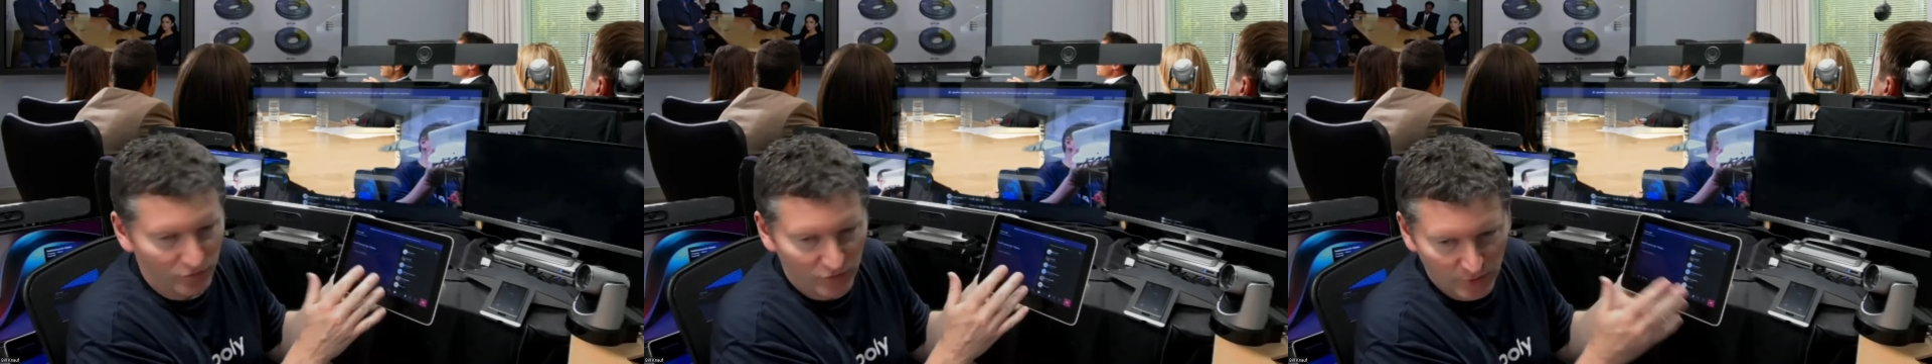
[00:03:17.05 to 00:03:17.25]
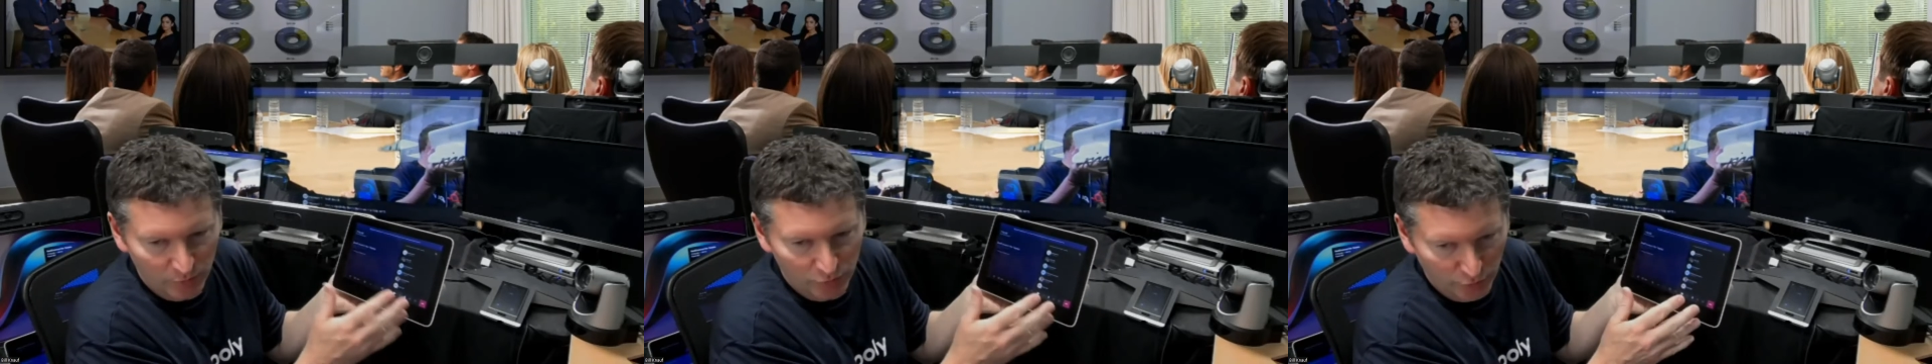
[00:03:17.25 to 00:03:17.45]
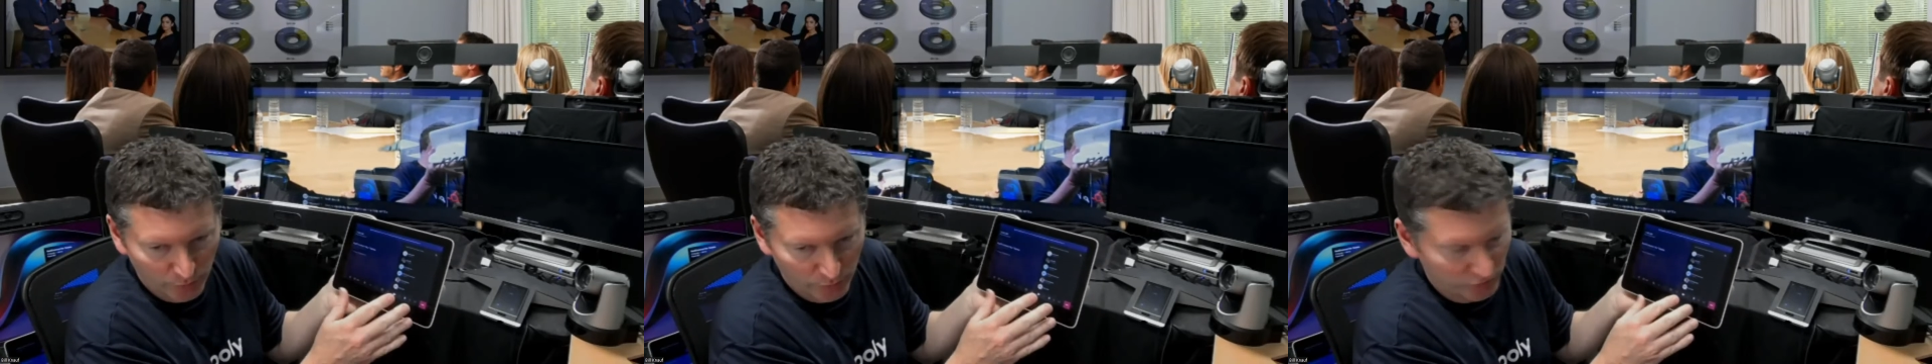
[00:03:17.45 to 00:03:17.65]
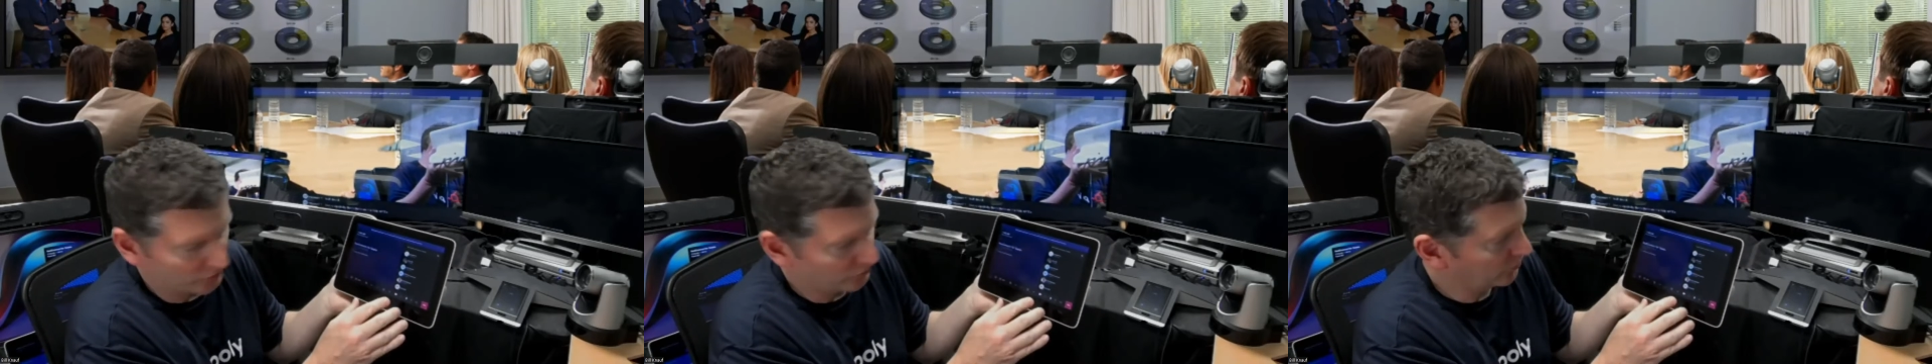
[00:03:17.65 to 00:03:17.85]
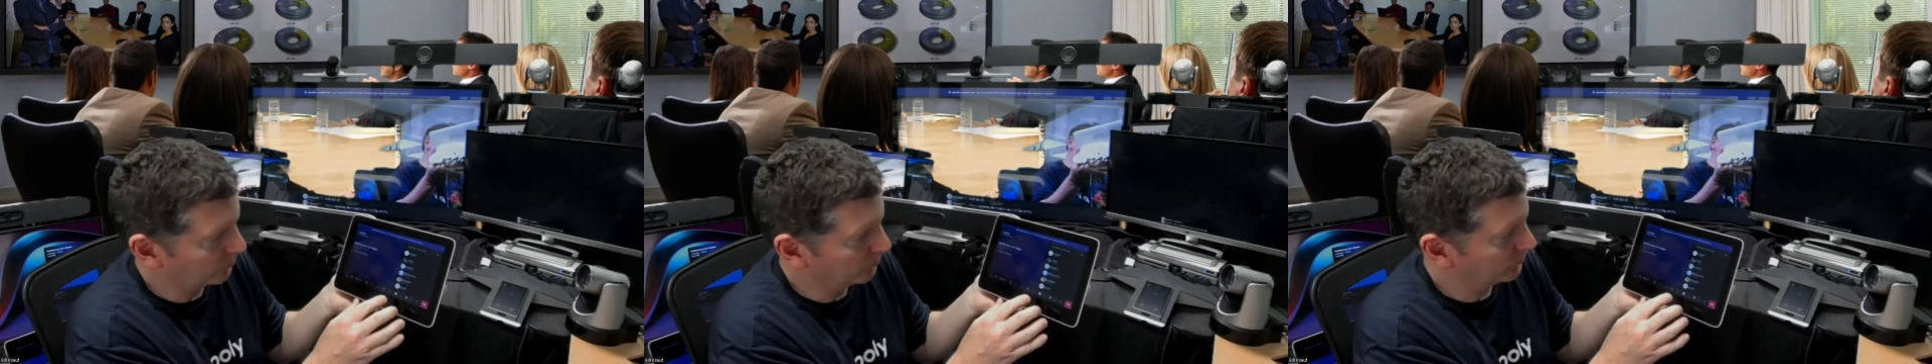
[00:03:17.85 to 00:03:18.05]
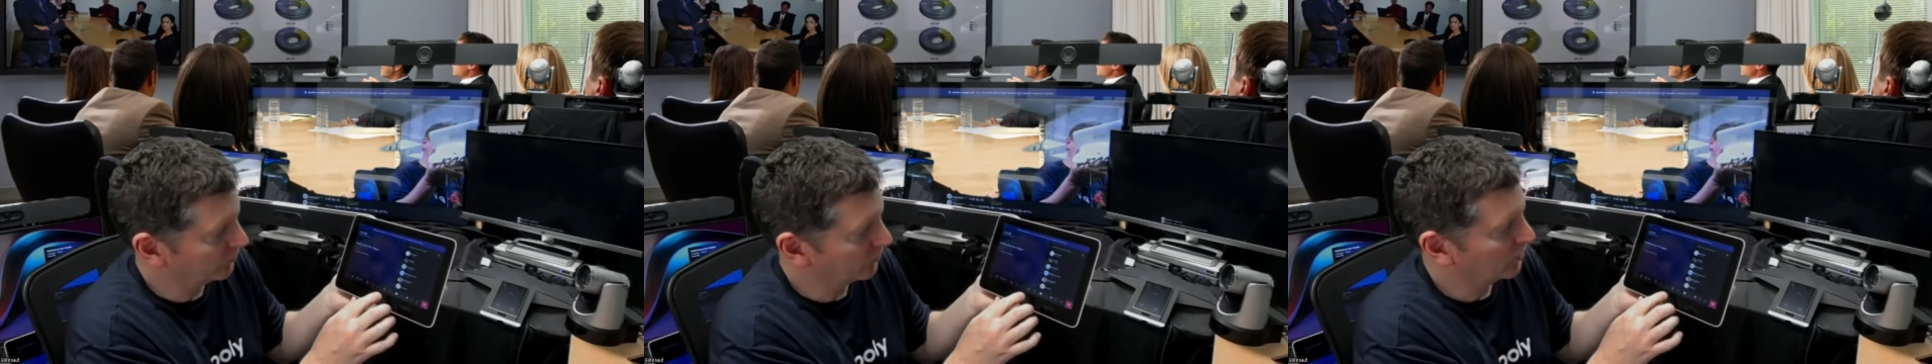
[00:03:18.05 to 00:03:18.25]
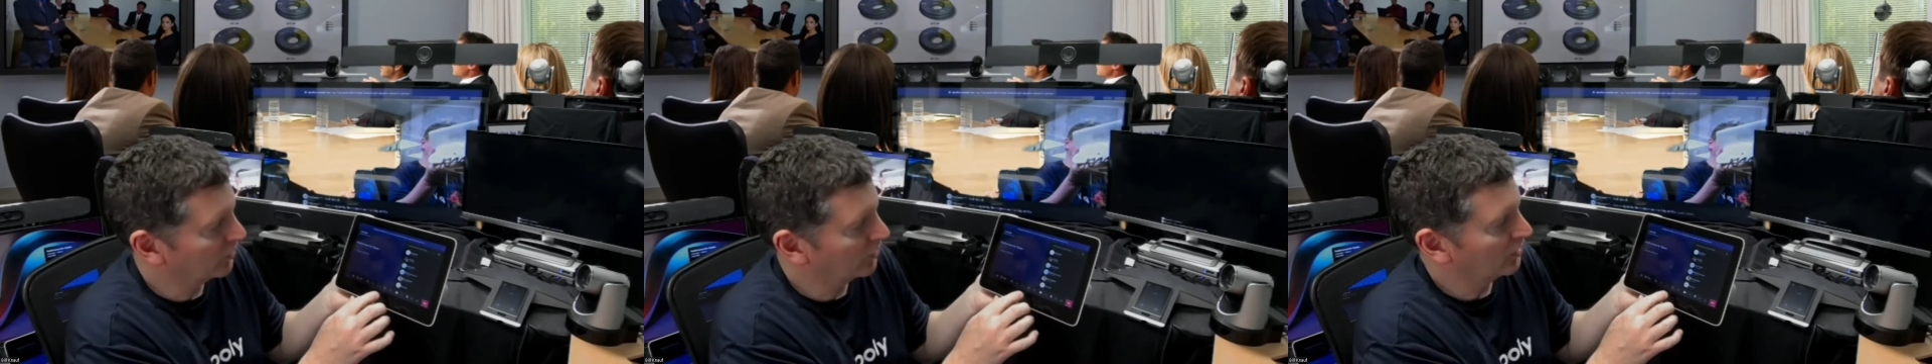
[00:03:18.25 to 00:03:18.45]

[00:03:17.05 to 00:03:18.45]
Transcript: Teams room systems,